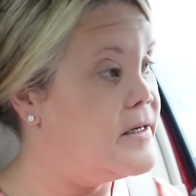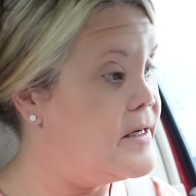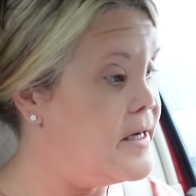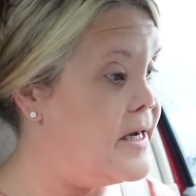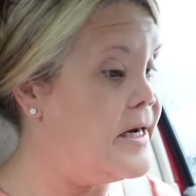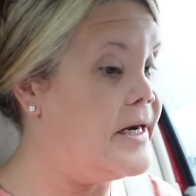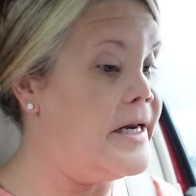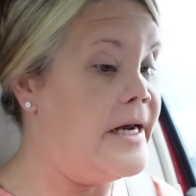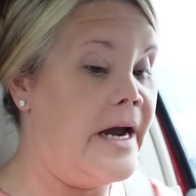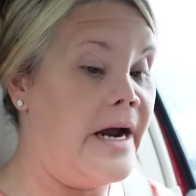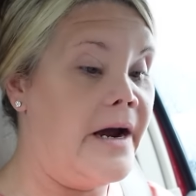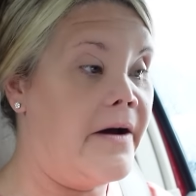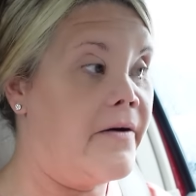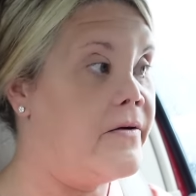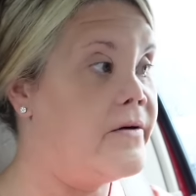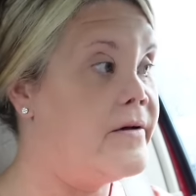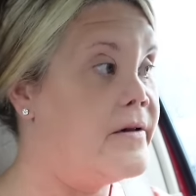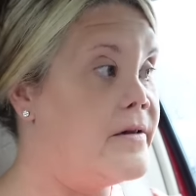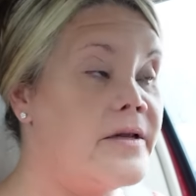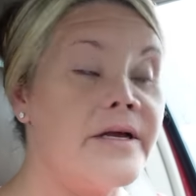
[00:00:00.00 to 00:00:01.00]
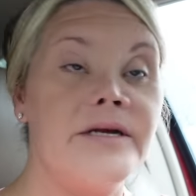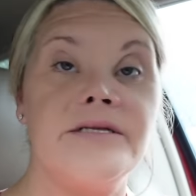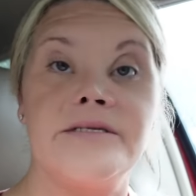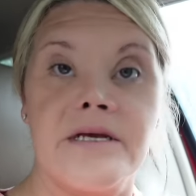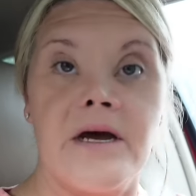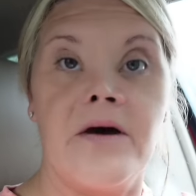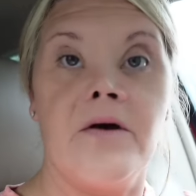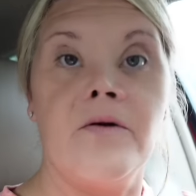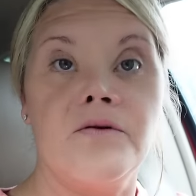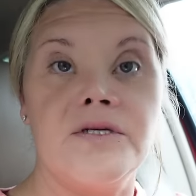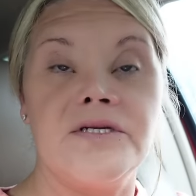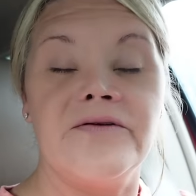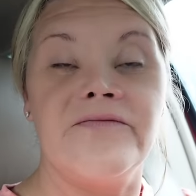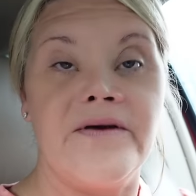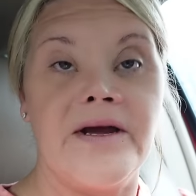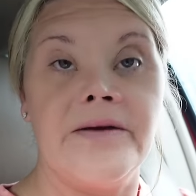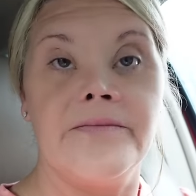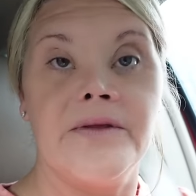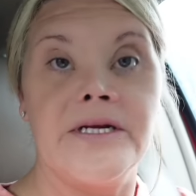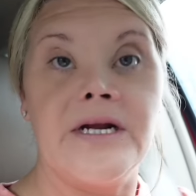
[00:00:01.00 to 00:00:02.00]
Anyhow, let's go to
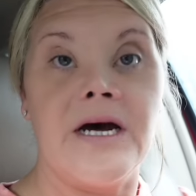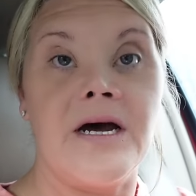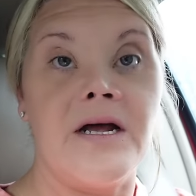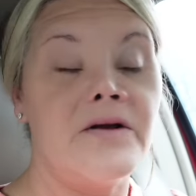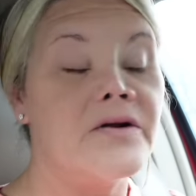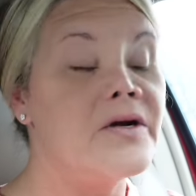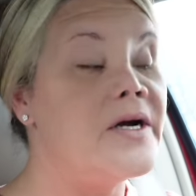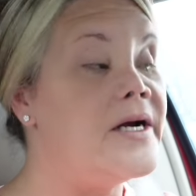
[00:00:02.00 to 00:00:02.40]
Family Dollar